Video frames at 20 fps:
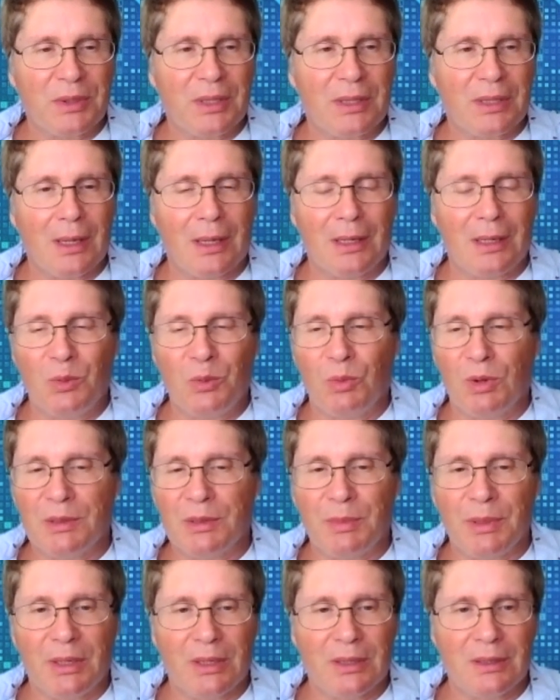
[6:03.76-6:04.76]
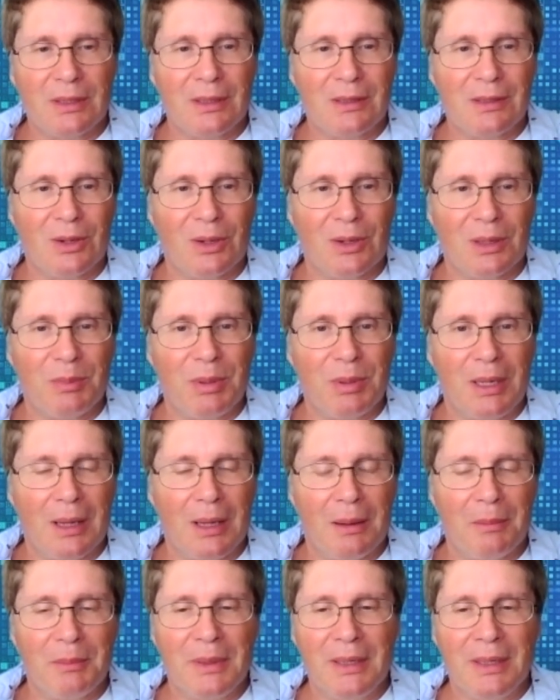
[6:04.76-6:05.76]
exciting ones because it's going to
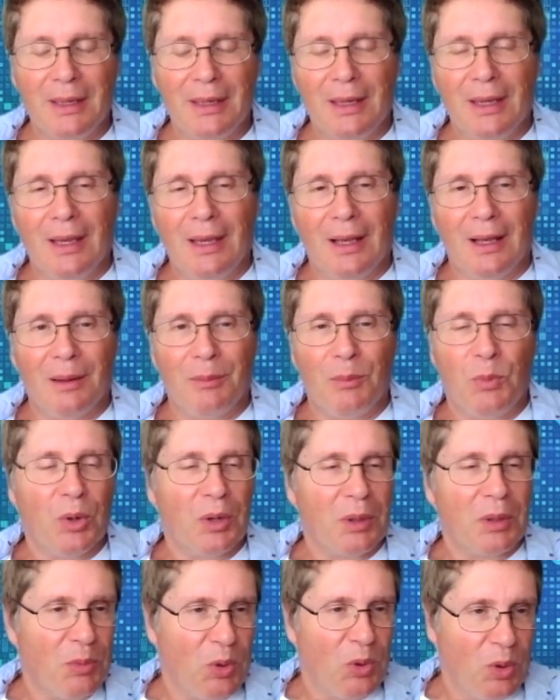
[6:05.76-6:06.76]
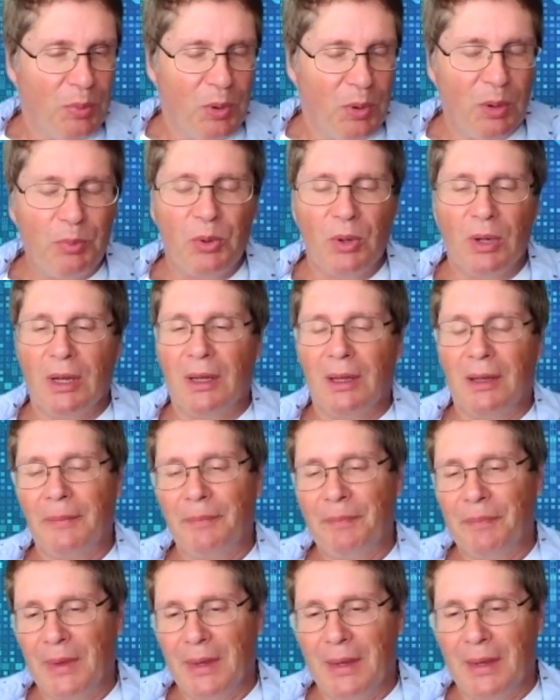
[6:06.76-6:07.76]
become more and more
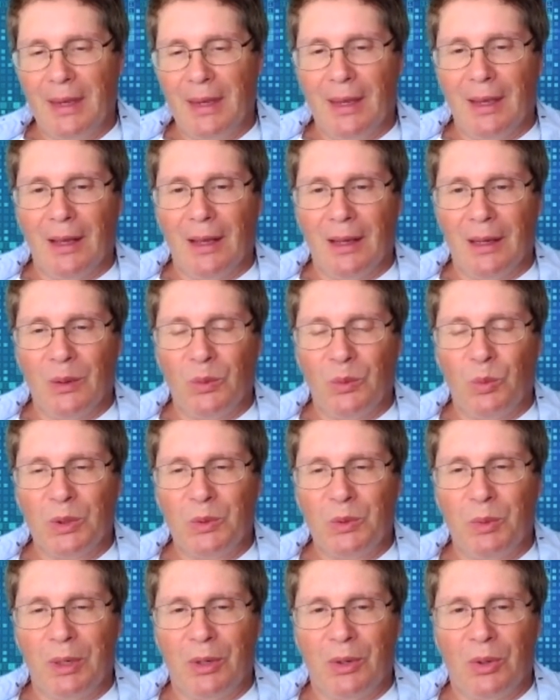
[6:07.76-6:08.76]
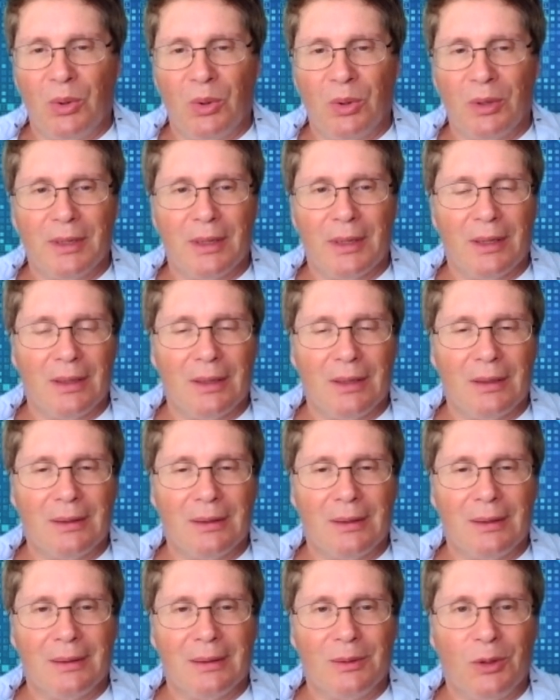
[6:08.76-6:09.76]
popular. What we call
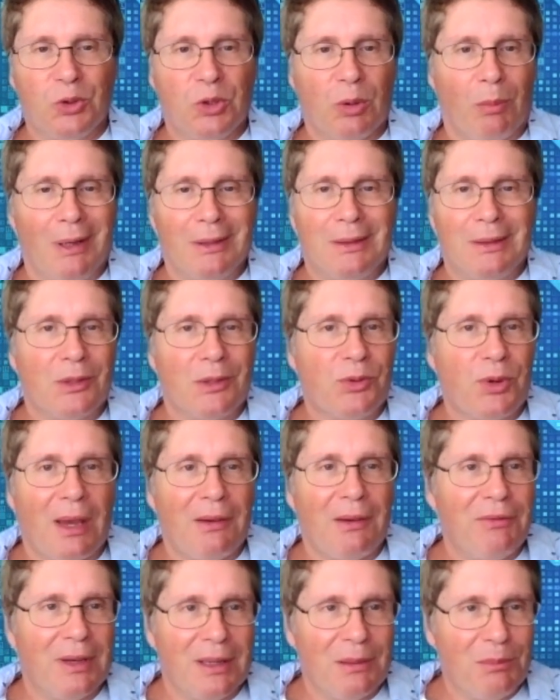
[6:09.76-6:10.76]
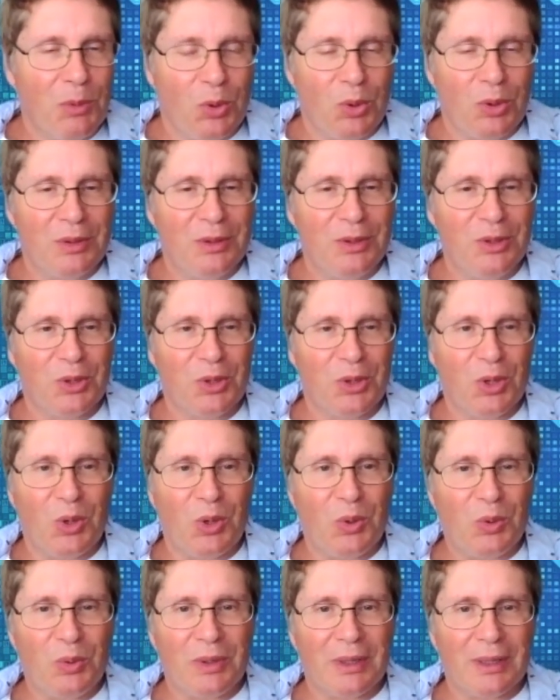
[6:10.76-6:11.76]
the automatic driving mode,
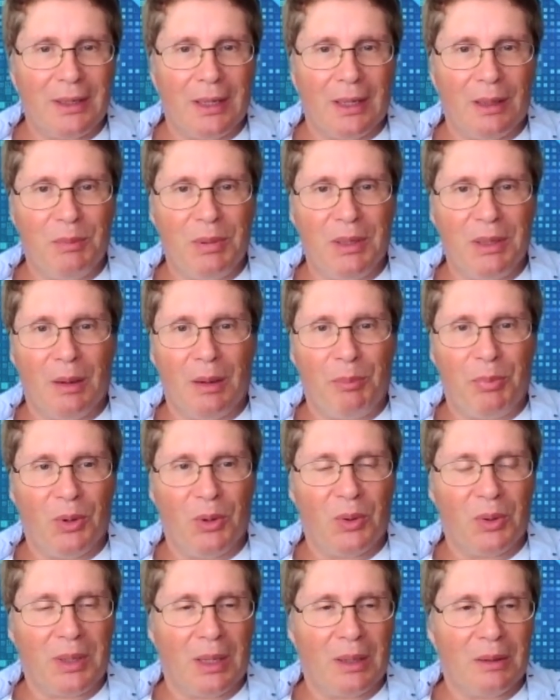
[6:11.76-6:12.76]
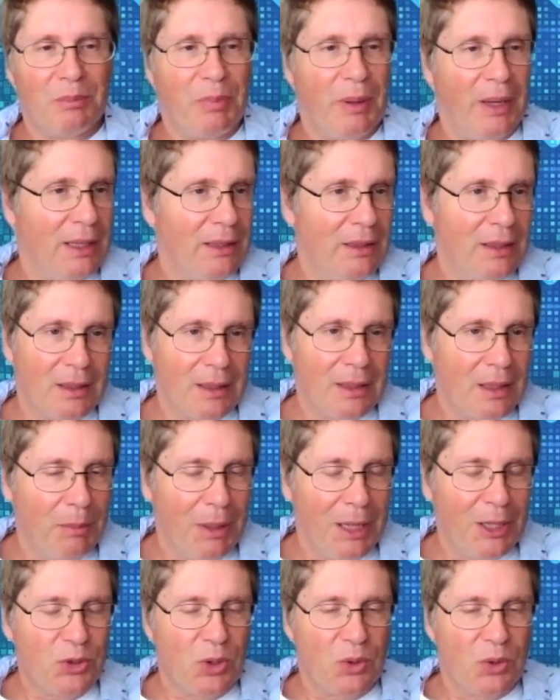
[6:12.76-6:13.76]
Apollo can play there a
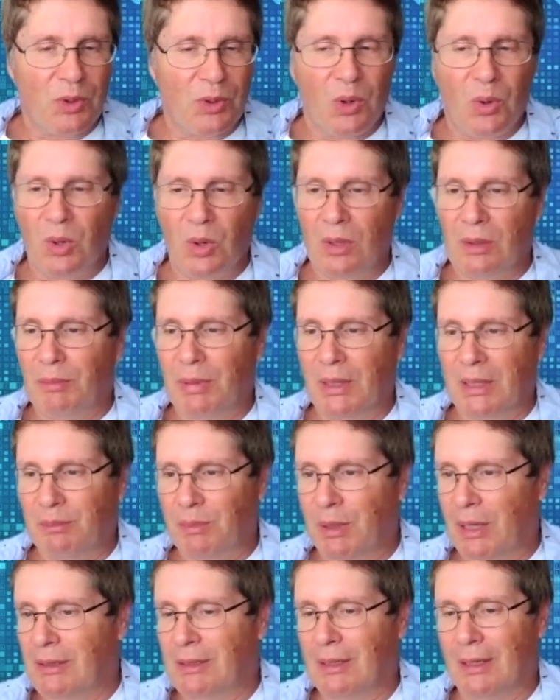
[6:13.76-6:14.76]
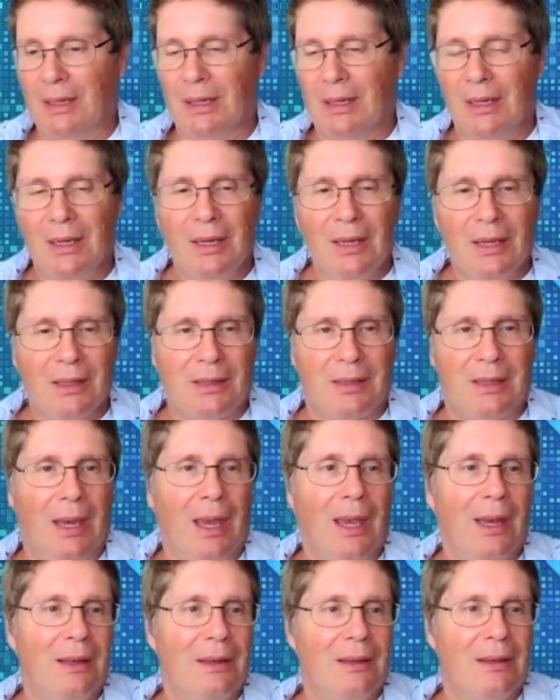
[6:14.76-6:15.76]
major role, but basically
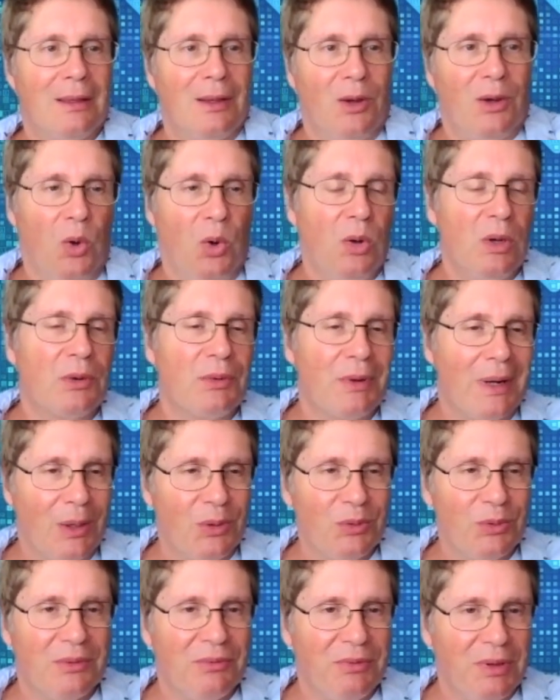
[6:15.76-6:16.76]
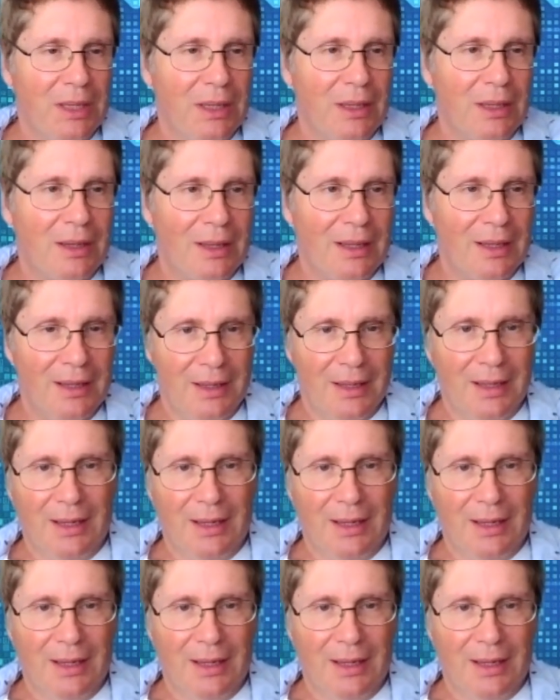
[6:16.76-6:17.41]
scan all around the vehicle,